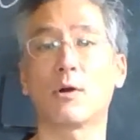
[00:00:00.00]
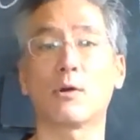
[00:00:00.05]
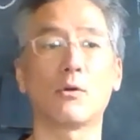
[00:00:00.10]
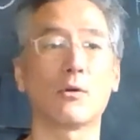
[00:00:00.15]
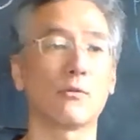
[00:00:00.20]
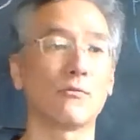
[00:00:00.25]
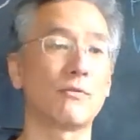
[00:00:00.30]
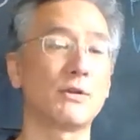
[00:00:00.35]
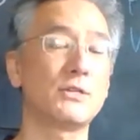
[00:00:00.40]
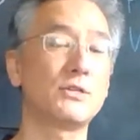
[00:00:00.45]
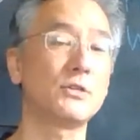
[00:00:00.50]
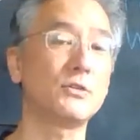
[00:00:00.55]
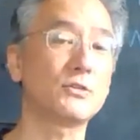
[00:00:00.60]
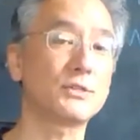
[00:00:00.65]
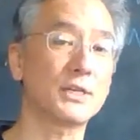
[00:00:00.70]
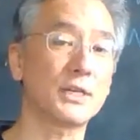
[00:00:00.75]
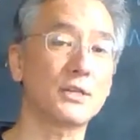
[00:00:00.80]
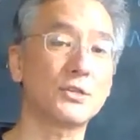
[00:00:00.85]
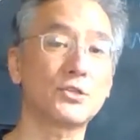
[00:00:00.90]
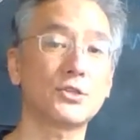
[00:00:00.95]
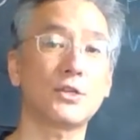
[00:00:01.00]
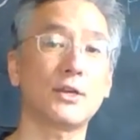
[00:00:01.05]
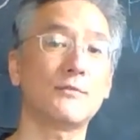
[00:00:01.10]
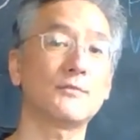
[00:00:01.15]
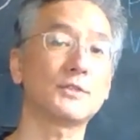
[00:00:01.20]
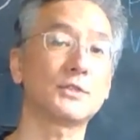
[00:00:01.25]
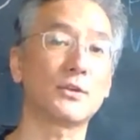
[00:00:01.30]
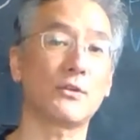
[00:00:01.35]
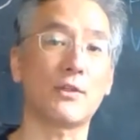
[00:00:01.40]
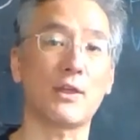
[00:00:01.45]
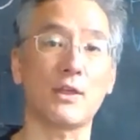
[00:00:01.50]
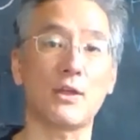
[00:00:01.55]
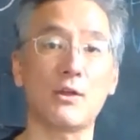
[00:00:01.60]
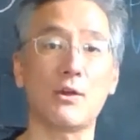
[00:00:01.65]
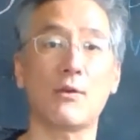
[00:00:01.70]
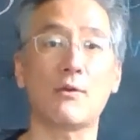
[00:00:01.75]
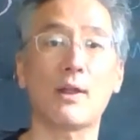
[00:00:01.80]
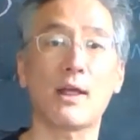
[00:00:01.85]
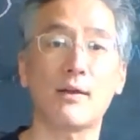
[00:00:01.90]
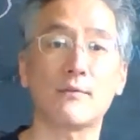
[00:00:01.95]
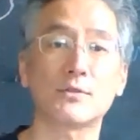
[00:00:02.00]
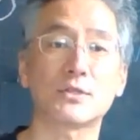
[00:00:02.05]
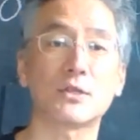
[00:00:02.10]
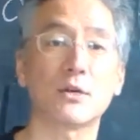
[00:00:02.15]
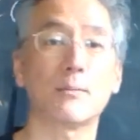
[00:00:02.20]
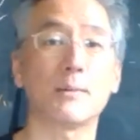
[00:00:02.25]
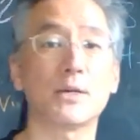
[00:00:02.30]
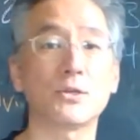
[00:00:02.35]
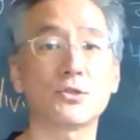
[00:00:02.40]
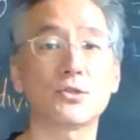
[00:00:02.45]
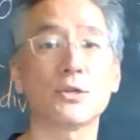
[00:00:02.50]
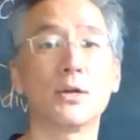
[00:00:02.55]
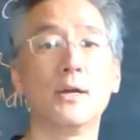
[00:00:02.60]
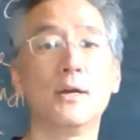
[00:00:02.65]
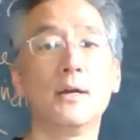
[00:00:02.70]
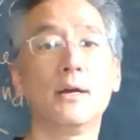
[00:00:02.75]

or reducing shifts so that you don't have so much